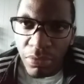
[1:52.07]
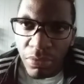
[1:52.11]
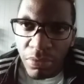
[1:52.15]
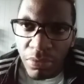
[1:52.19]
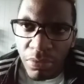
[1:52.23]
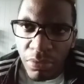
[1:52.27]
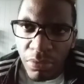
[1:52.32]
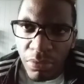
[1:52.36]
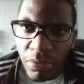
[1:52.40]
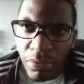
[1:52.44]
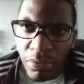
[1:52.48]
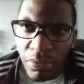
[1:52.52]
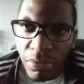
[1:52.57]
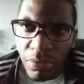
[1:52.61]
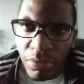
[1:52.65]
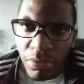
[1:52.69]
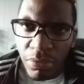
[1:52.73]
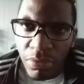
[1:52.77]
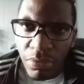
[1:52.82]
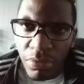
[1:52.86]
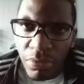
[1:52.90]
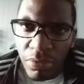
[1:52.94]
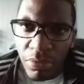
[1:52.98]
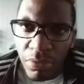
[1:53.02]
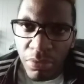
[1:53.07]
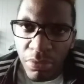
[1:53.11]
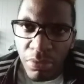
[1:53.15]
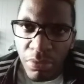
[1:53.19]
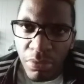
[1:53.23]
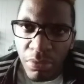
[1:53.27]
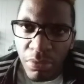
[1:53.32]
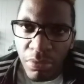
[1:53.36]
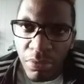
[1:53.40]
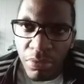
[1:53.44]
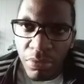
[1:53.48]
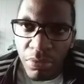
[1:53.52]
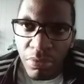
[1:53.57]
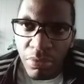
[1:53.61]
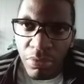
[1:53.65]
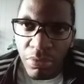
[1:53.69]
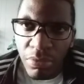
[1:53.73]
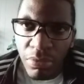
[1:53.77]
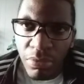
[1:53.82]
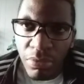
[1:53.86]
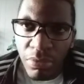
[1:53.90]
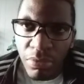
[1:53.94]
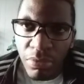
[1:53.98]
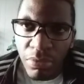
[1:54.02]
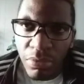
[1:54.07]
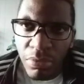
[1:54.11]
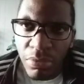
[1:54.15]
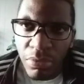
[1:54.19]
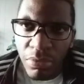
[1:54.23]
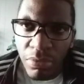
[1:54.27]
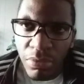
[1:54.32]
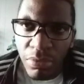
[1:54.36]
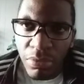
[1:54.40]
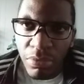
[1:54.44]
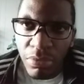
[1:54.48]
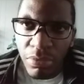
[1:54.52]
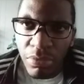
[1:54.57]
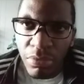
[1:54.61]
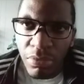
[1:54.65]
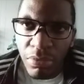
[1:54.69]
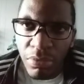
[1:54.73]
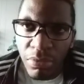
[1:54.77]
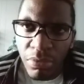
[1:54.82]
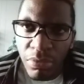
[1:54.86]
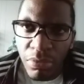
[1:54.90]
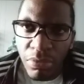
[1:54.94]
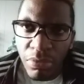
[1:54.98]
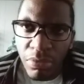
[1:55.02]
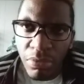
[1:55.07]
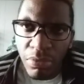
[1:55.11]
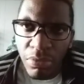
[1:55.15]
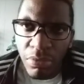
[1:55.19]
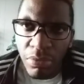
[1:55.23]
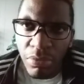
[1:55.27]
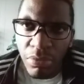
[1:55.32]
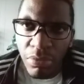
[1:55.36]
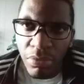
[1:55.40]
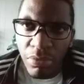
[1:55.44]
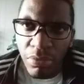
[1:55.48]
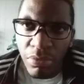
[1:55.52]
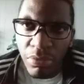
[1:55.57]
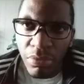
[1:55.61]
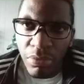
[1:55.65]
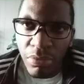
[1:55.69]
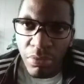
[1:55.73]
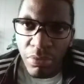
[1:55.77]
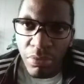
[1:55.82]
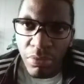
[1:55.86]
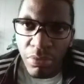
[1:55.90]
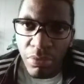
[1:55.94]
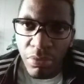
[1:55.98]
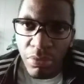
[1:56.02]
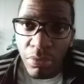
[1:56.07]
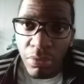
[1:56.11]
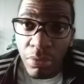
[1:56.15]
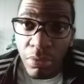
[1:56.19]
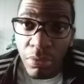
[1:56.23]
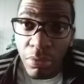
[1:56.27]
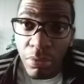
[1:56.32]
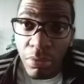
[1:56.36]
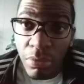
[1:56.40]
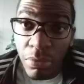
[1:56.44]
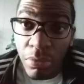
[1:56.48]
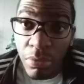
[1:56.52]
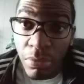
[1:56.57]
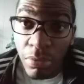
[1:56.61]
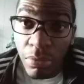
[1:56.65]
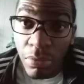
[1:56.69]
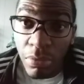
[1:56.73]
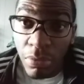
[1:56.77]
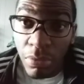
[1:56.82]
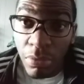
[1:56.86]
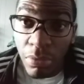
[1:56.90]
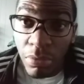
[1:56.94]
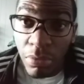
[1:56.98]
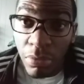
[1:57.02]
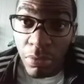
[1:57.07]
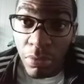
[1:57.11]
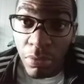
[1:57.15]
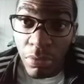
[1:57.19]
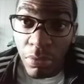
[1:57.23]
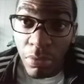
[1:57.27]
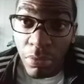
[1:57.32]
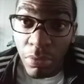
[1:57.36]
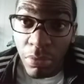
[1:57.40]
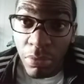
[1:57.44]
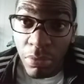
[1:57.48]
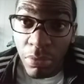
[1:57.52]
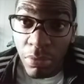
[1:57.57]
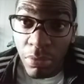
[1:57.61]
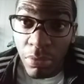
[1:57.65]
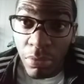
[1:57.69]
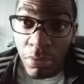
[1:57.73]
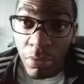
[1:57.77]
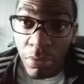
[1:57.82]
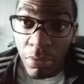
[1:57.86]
[no speech]